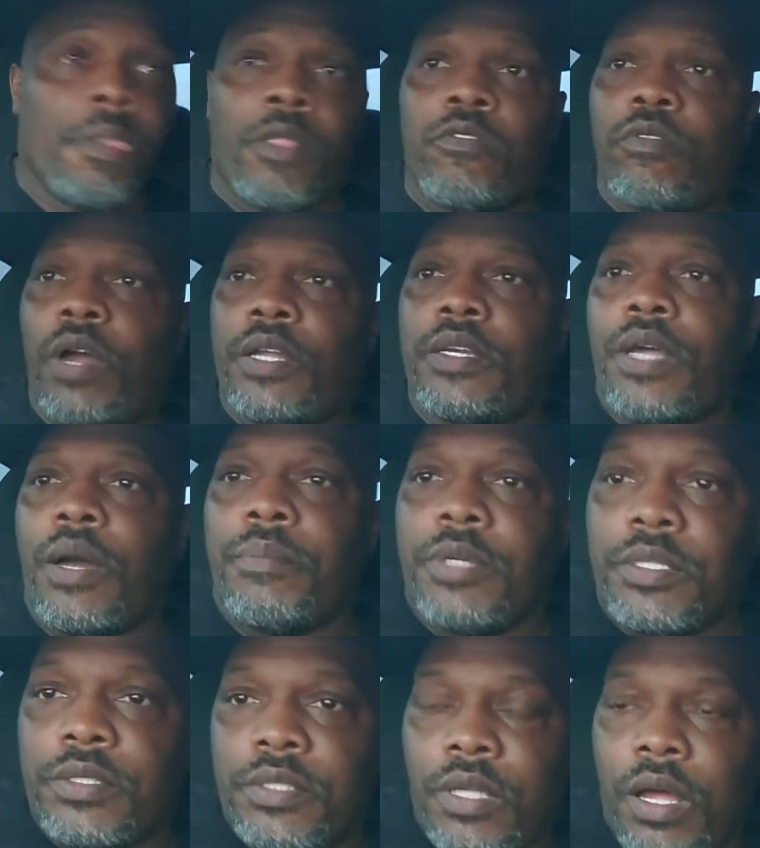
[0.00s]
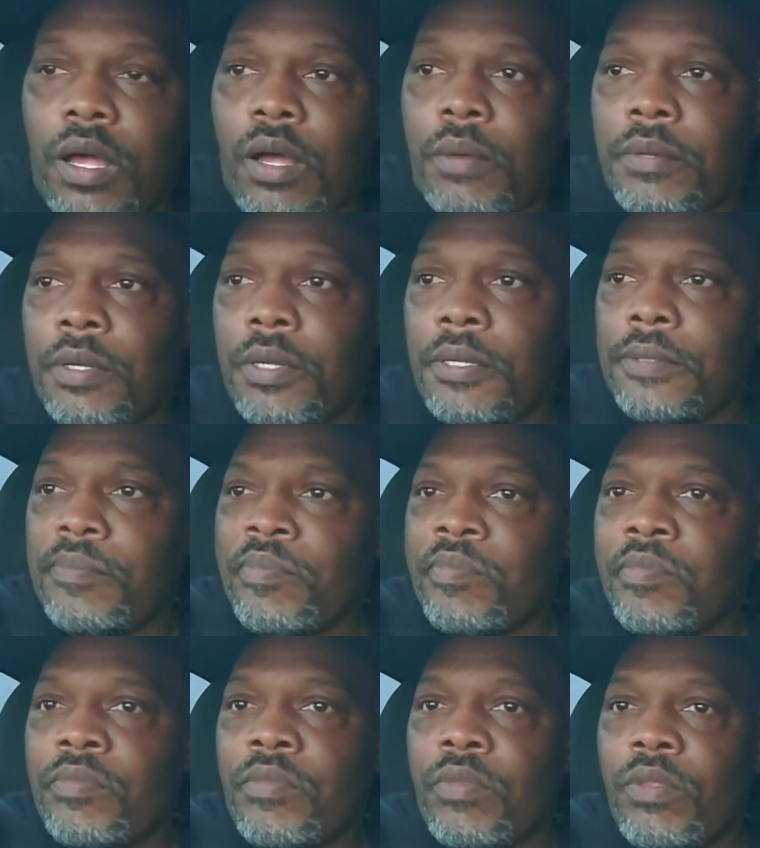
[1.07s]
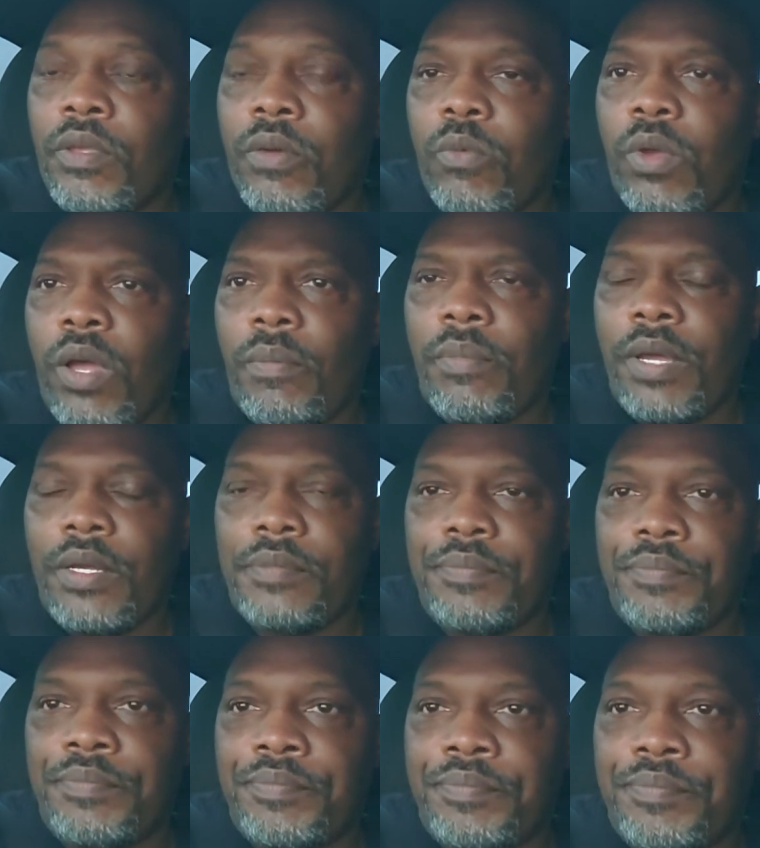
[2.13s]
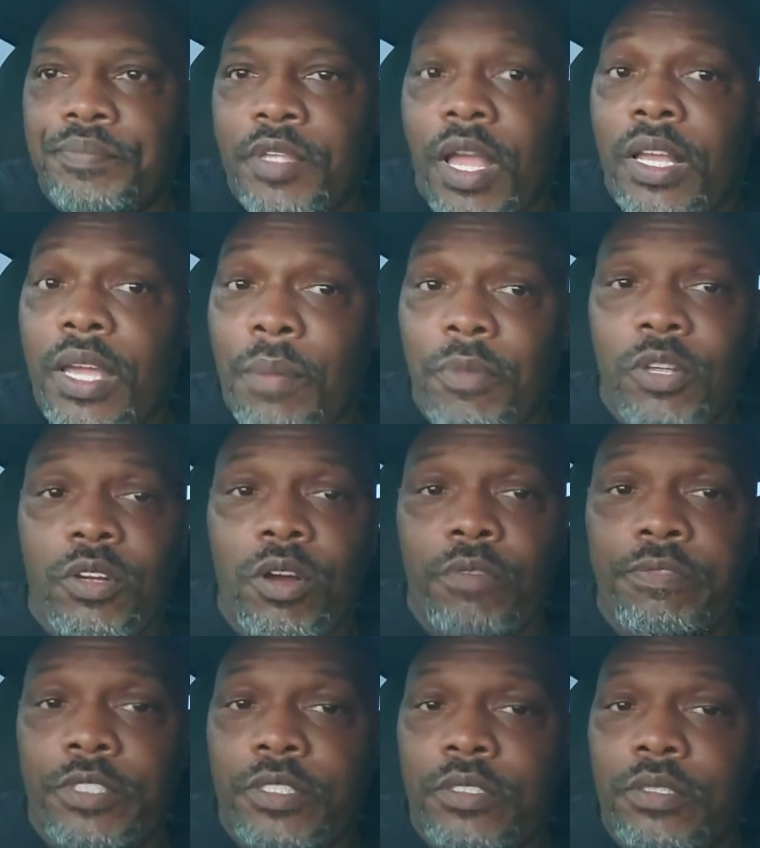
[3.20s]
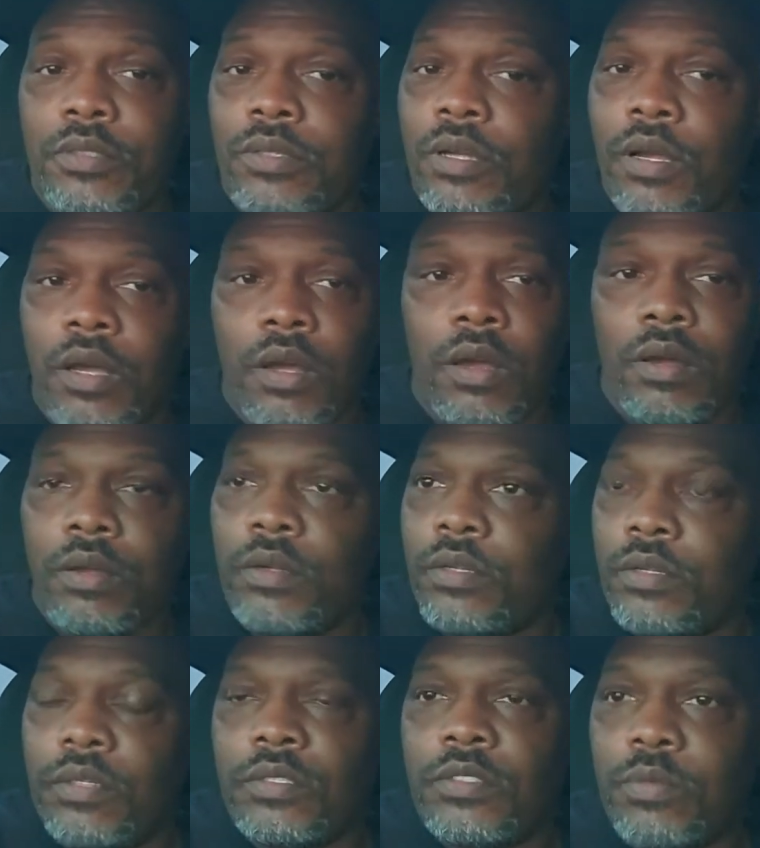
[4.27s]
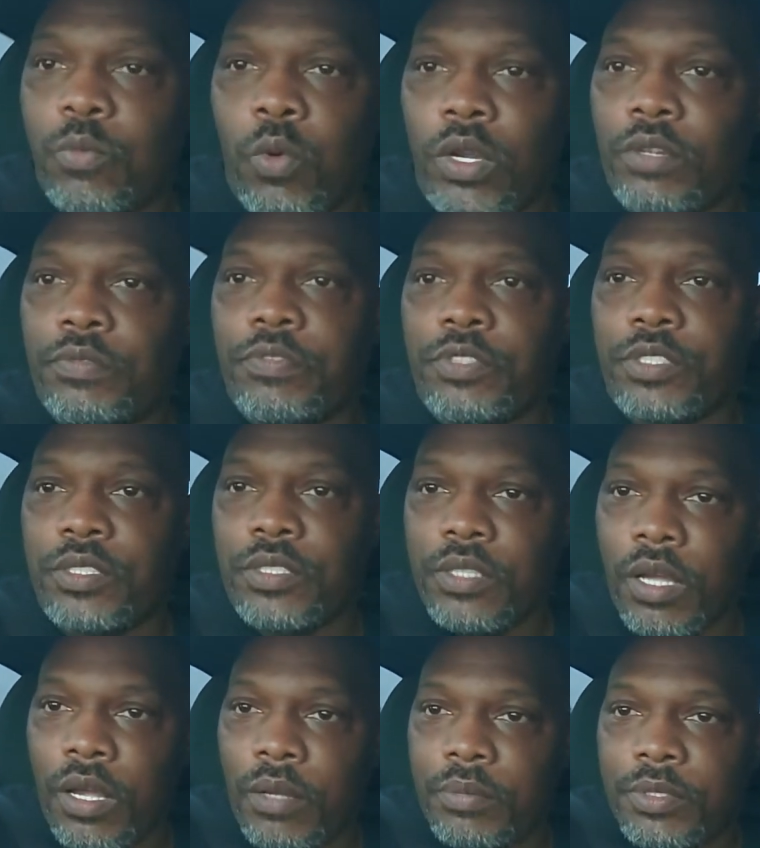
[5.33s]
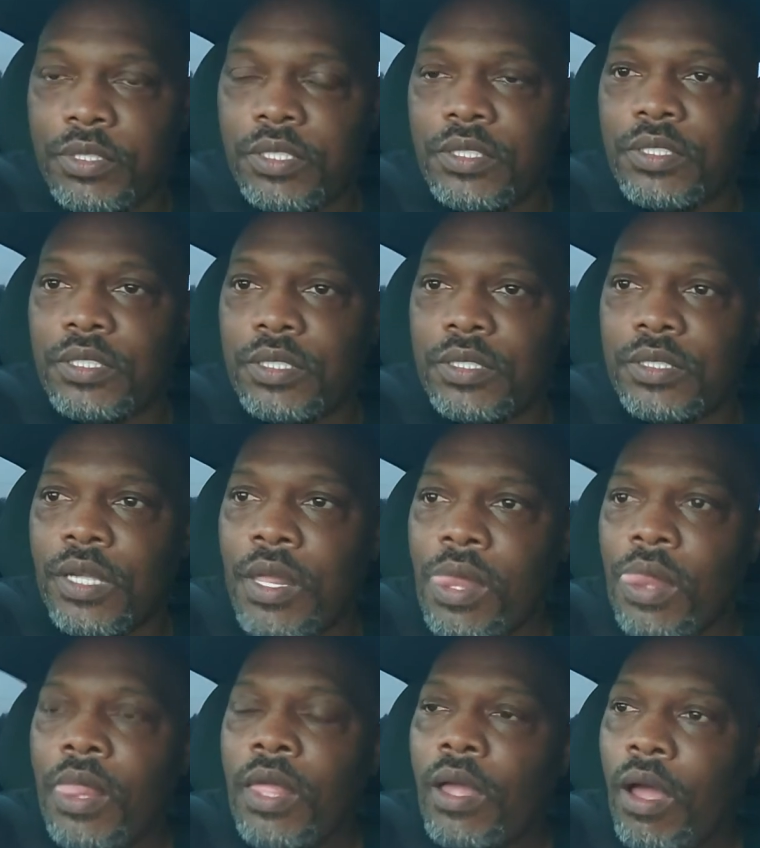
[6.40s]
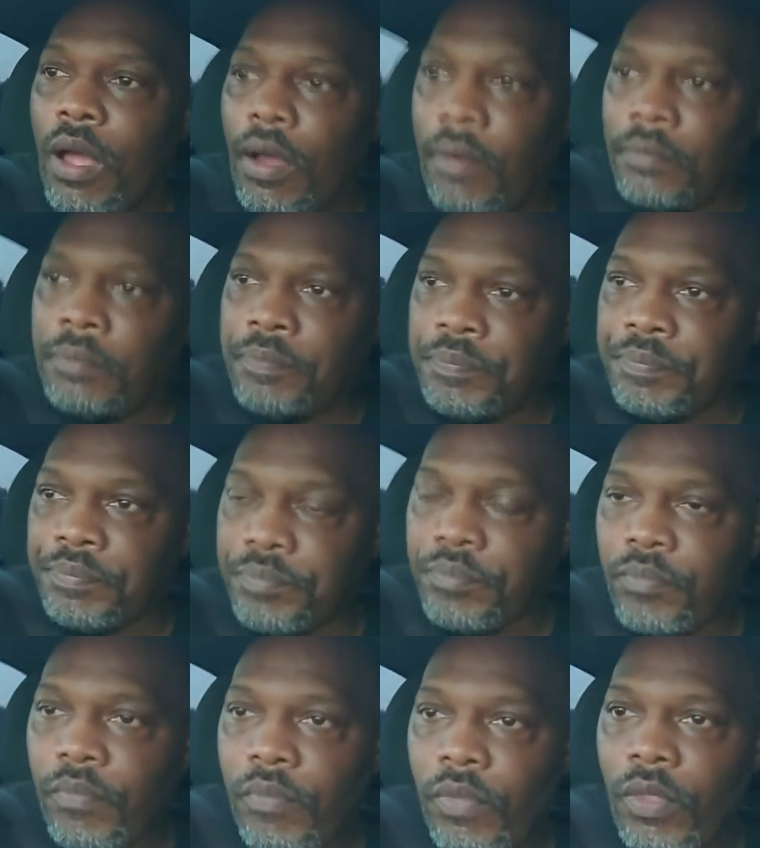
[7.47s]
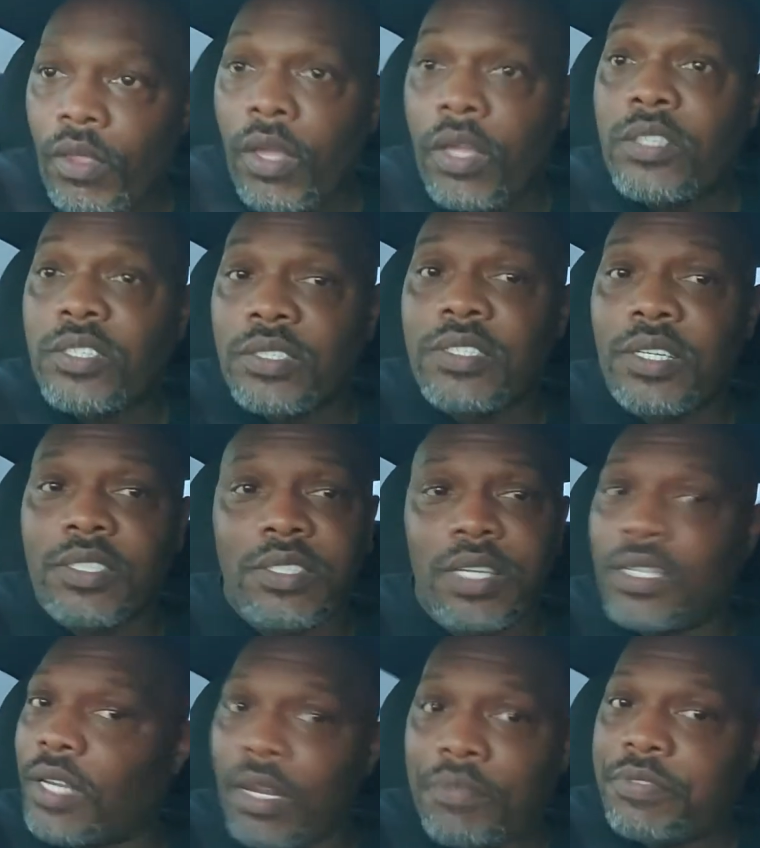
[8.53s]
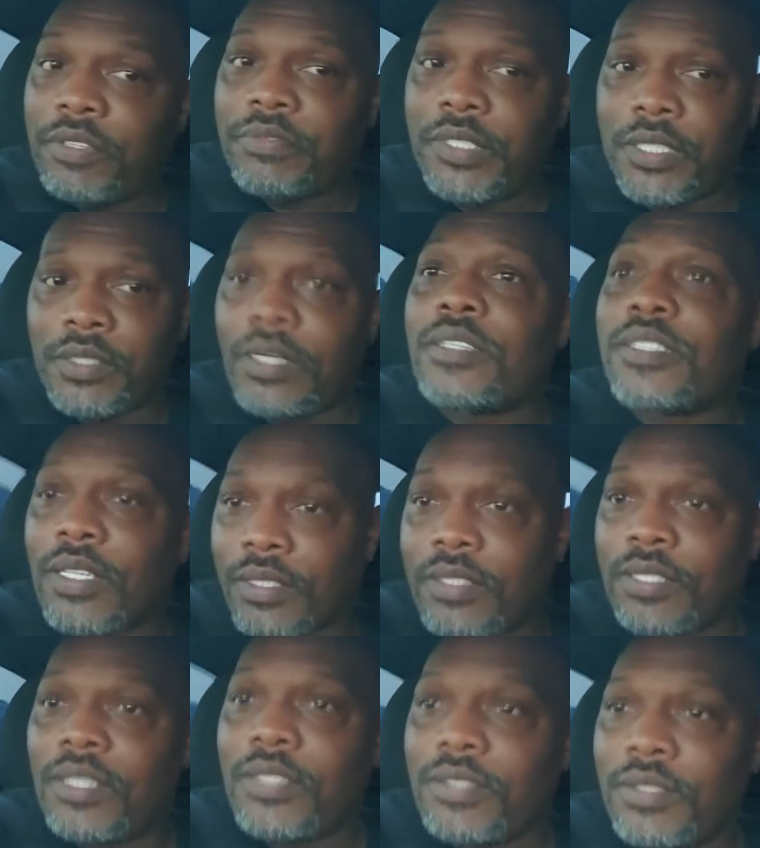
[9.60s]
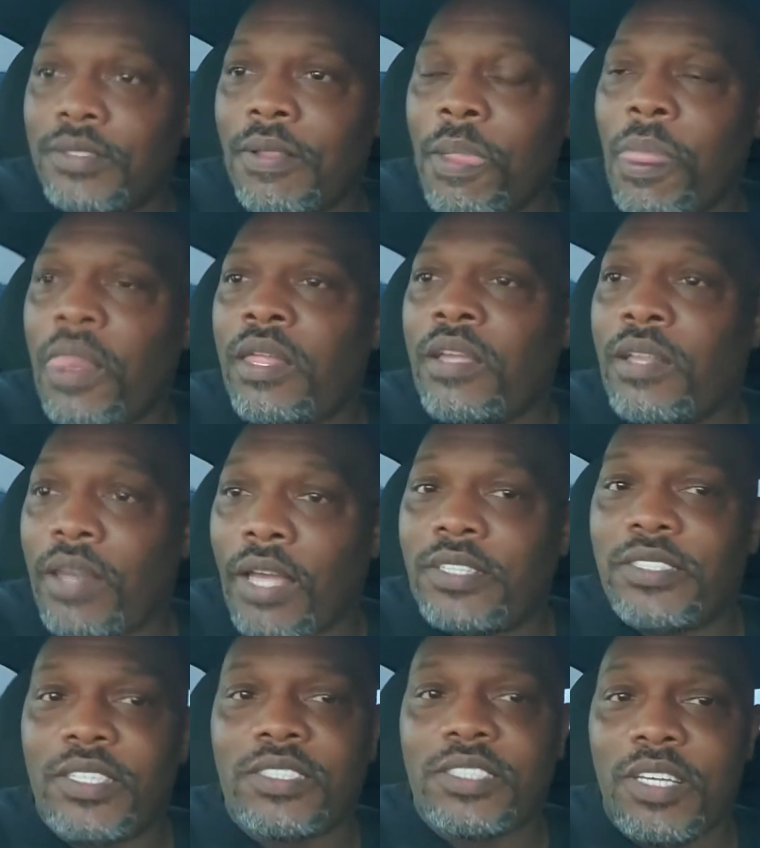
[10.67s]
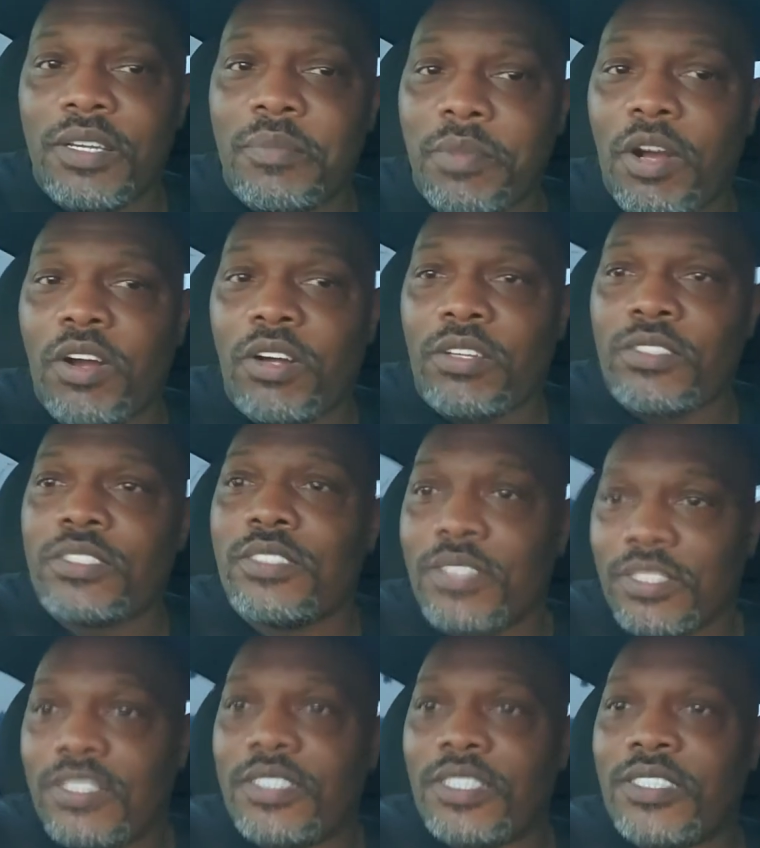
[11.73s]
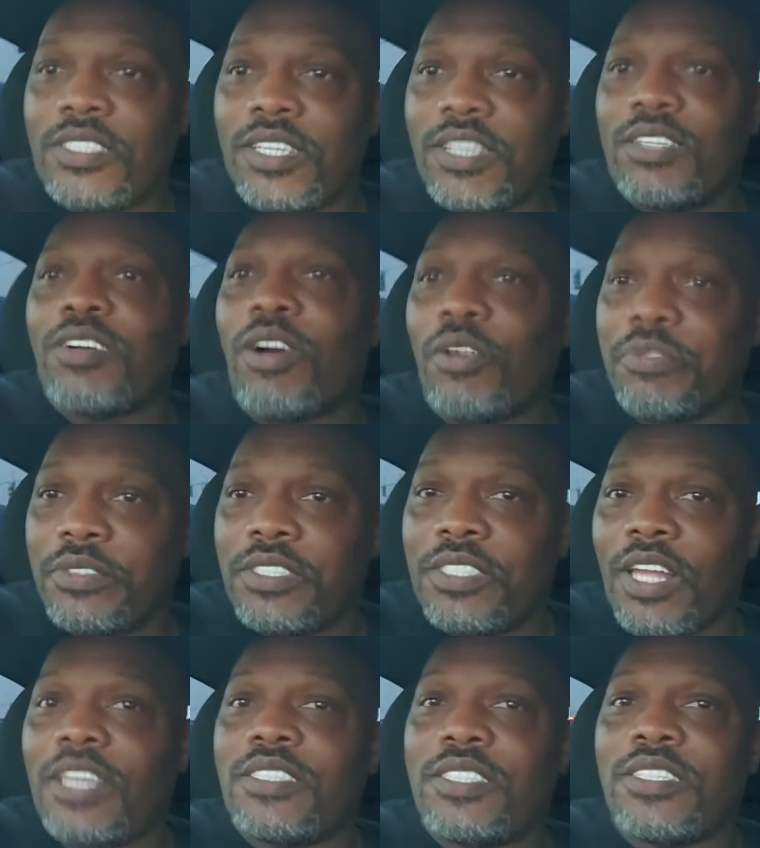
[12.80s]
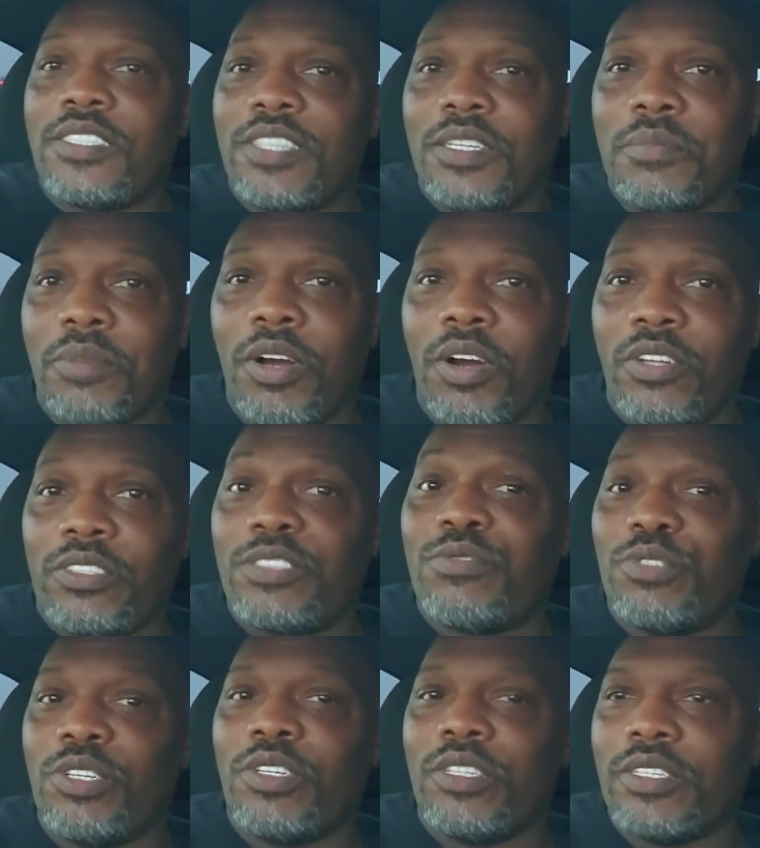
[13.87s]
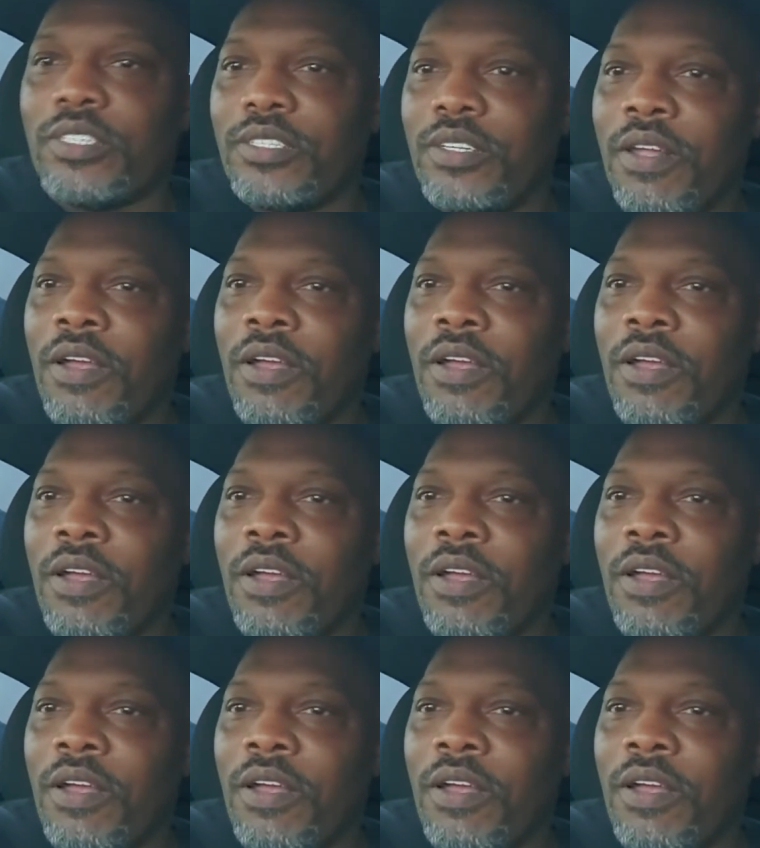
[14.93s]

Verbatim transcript: Right now, I'm in. Uh, where I'm at, I got my coffee too. Uh, it's wonderful. Uh, 16. Um, it's 16, not a 15, it's 16. Like 16 bars, 16 coffees, like 16 bars. It's real good.